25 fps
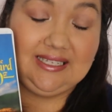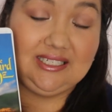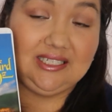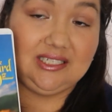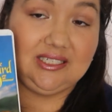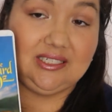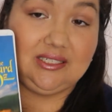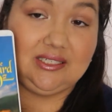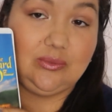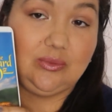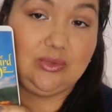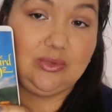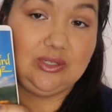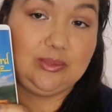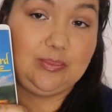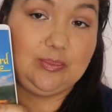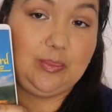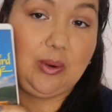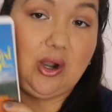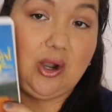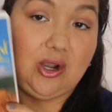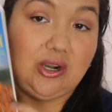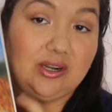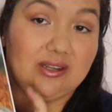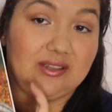This was
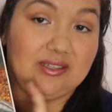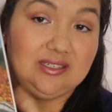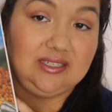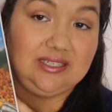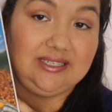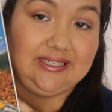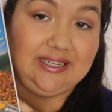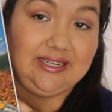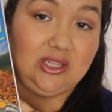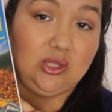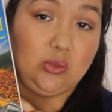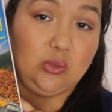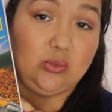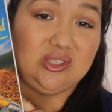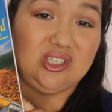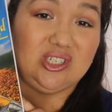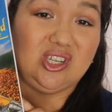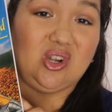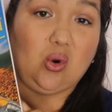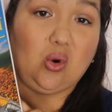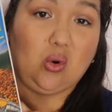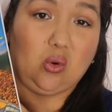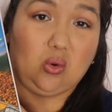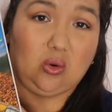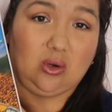part of the sale that was
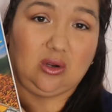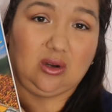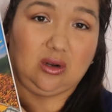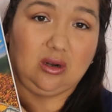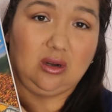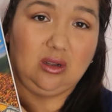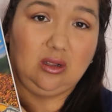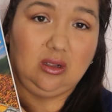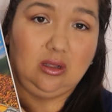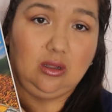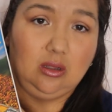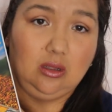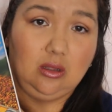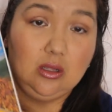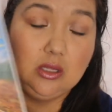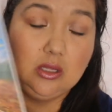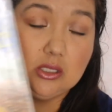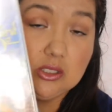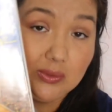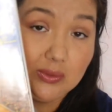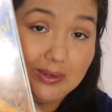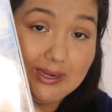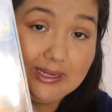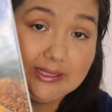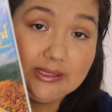a quarter.
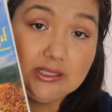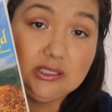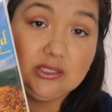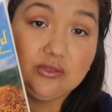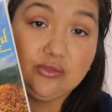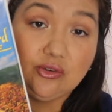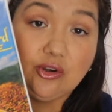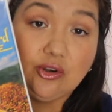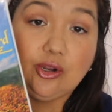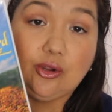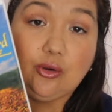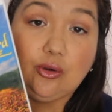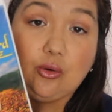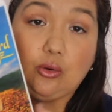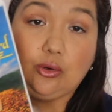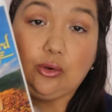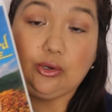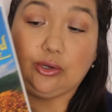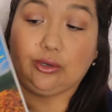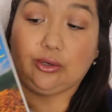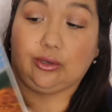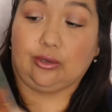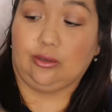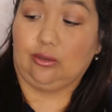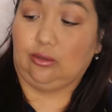So I got this for a
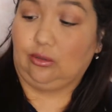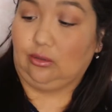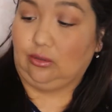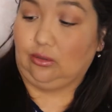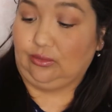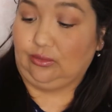quarter.